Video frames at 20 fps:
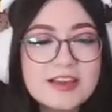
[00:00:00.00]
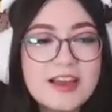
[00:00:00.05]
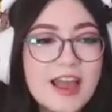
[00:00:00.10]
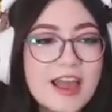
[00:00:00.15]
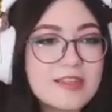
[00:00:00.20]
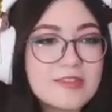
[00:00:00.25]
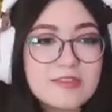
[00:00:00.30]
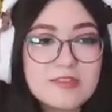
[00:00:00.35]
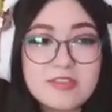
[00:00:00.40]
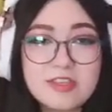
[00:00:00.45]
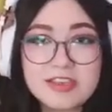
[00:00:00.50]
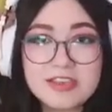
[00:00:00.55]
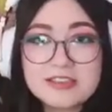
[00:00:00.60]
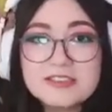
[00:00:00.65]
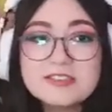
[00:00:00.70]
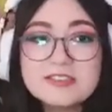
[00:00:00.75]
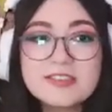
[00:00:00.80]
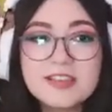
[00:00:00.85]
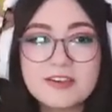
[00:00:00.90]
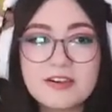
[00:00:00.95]
and
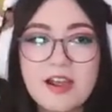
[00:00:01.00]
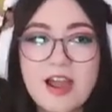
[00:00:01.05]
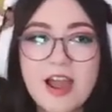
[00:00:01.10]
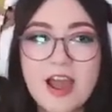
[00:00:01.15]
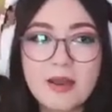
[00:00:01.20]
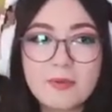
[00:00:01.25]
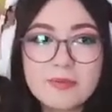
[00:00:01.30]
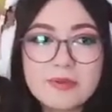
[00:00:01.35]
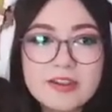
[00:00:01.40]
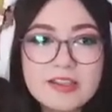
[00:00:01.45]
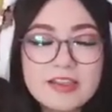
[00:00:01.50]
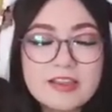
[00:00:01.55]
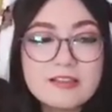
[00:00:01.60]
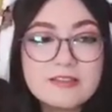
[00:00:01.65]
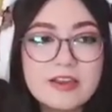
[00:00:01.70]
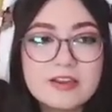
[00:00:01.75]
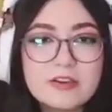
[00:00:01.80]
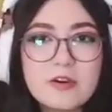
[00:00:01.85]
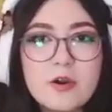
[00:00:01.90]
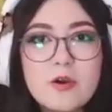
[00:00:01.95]
things that are happening
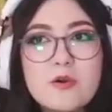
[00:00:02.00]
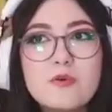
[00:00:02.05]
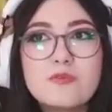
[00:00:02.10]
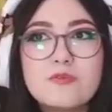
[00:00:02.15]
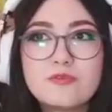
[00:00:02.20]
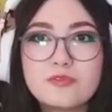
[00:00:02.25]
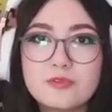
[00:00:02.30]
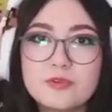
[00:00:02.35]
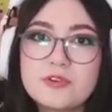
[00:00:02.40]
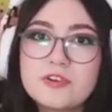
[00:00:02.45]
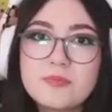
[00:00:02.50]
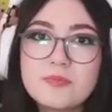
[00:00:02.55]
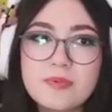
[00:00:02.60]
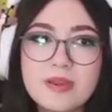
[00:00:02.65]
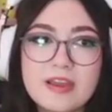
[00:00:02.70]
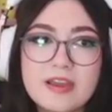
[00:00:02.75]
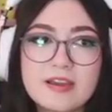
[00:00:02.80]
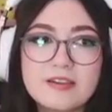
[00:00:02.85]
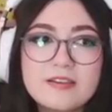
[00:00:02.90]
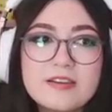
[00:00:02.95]
like oh florida
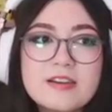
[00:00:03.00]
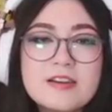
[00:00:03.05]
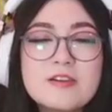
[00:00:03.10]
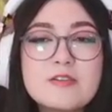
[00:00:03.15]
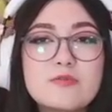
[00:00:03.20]
man